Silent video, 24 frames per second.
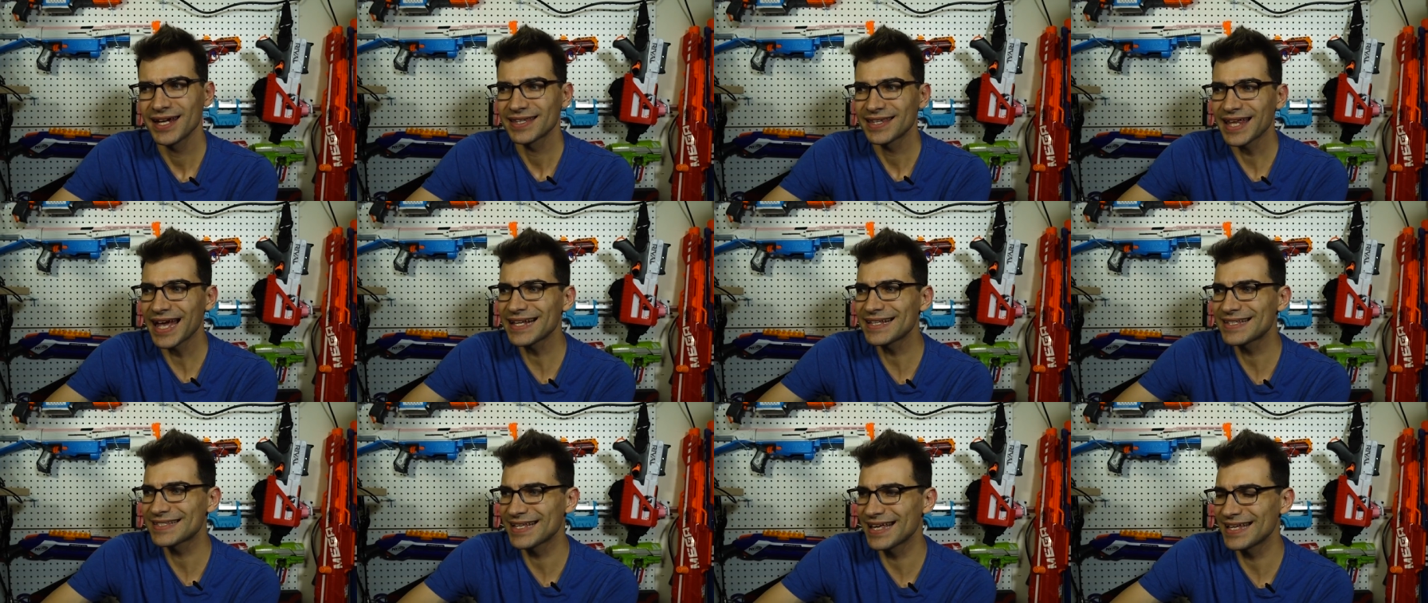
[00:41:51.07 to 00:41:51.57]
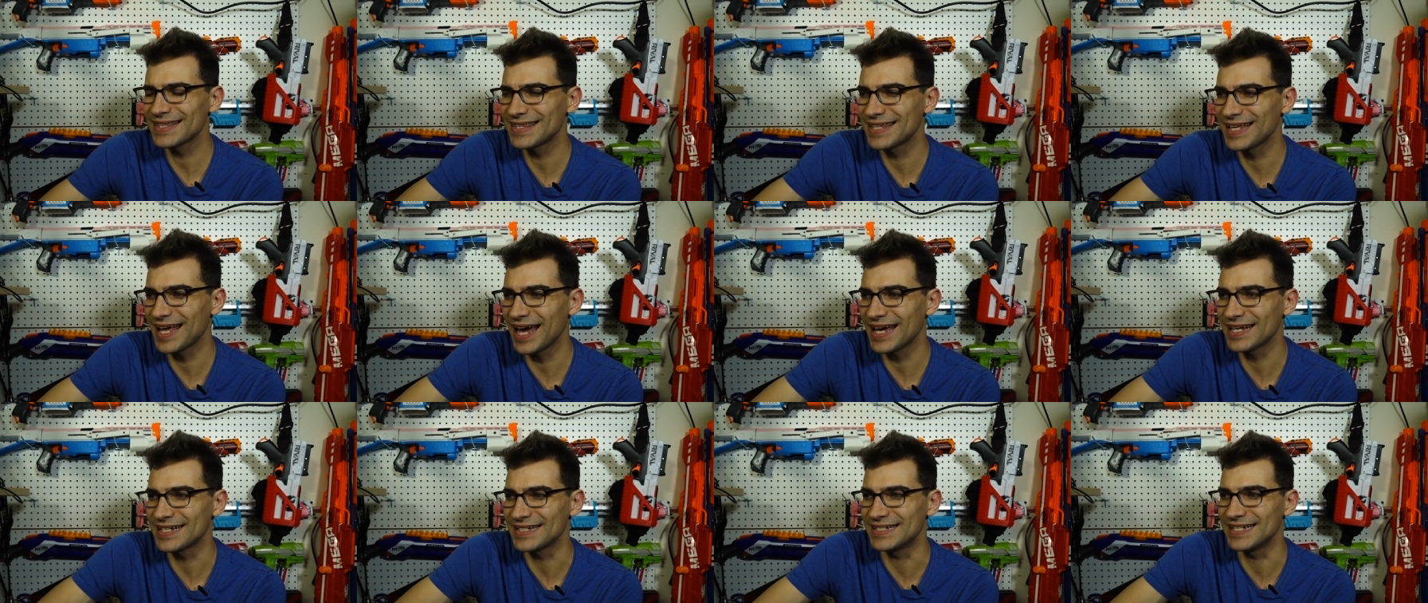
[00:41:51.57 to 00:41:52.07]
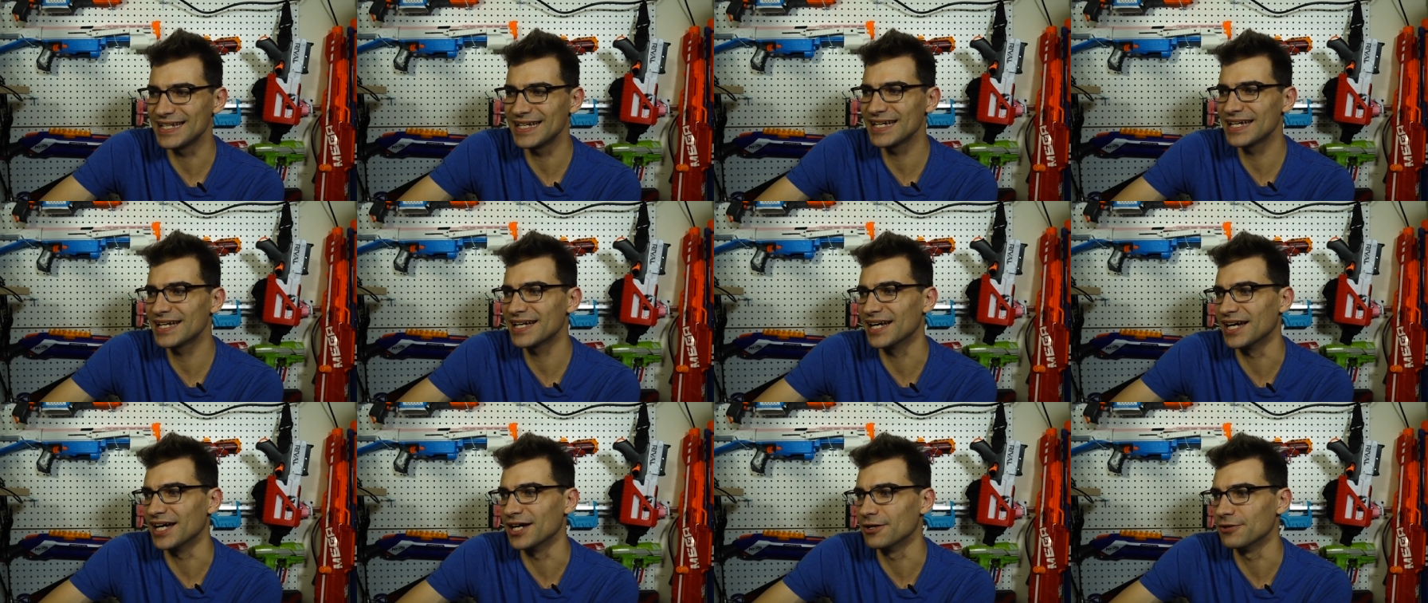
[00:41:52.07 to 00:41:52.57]
That said, the
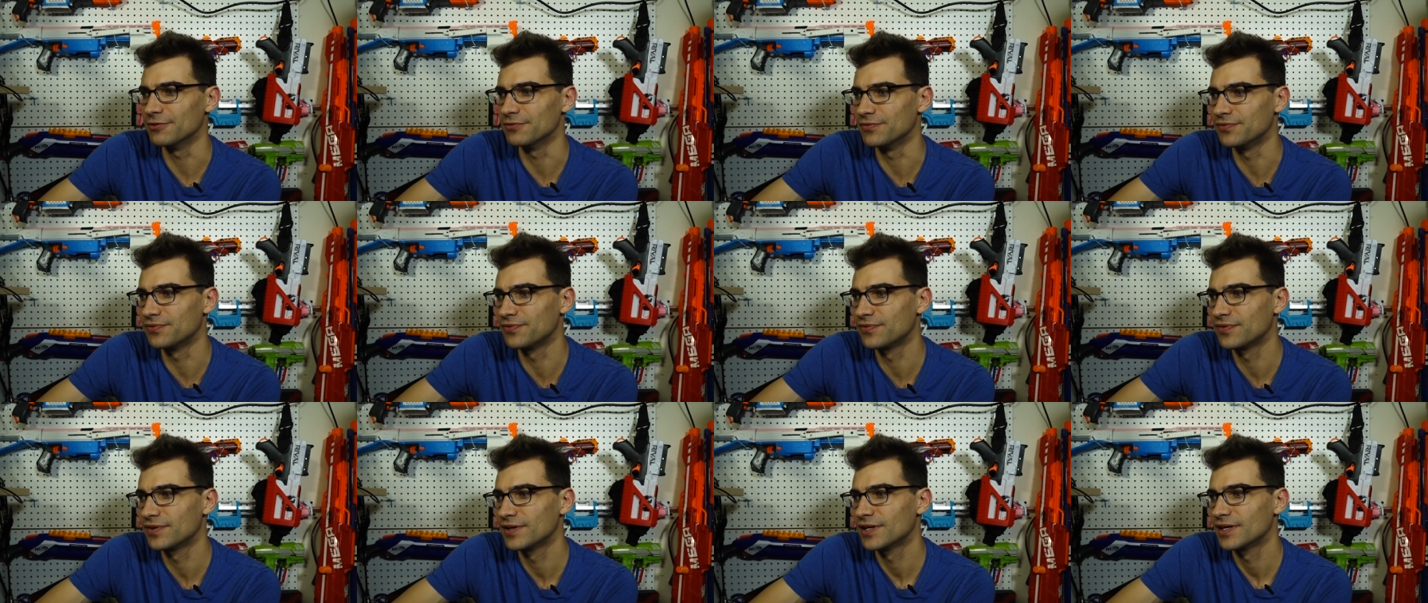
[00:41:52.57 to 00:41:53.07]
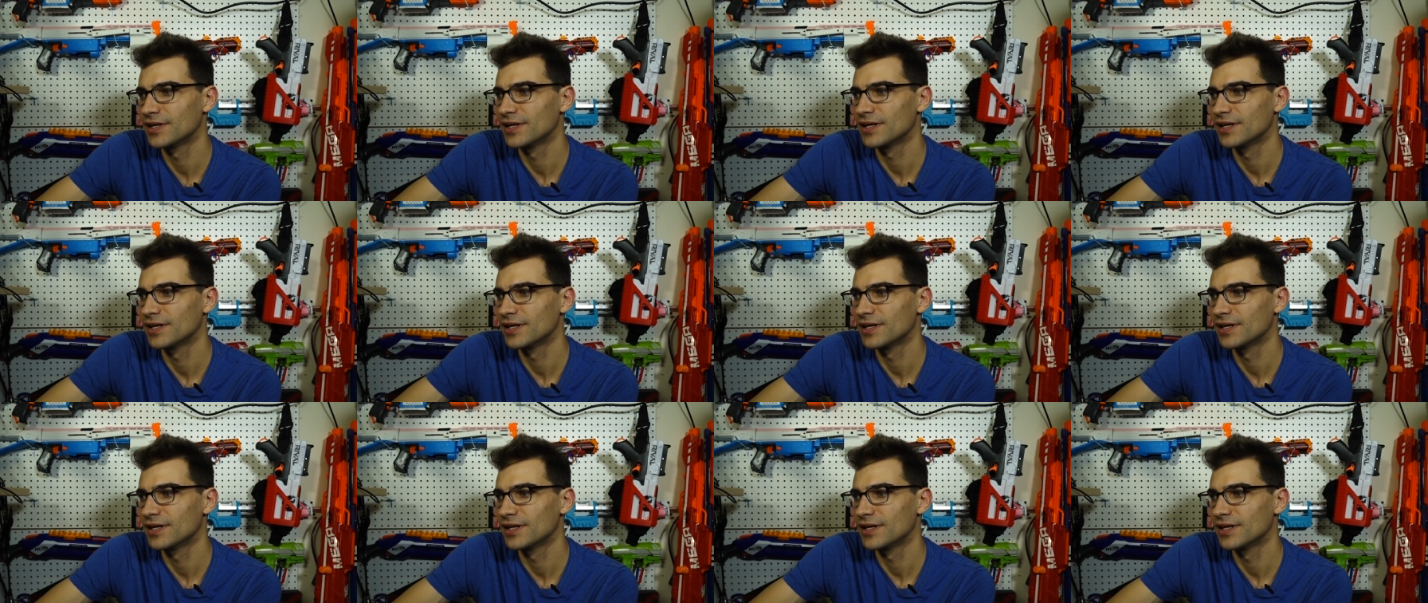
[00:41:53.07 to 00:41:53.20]
idea of